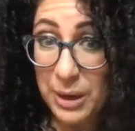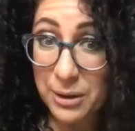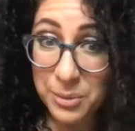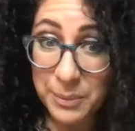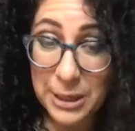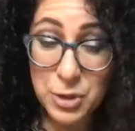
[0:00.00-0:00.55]
a
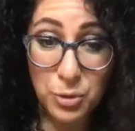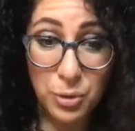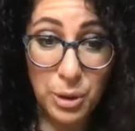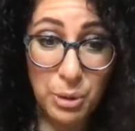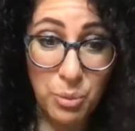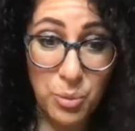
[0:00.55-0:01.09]
while to make sure
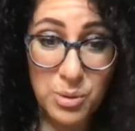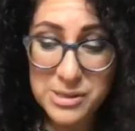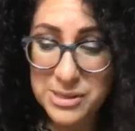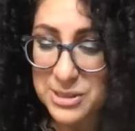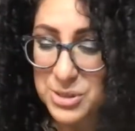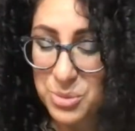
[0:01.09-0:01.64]
I
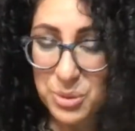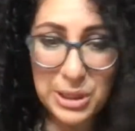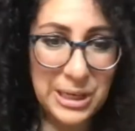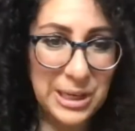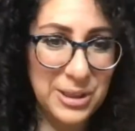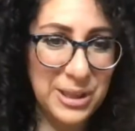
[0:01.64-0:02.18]
wasn't doing
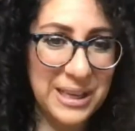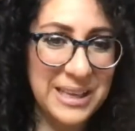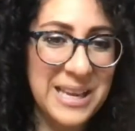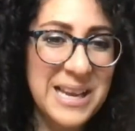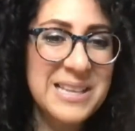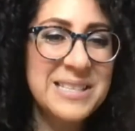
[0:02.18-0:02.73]
anything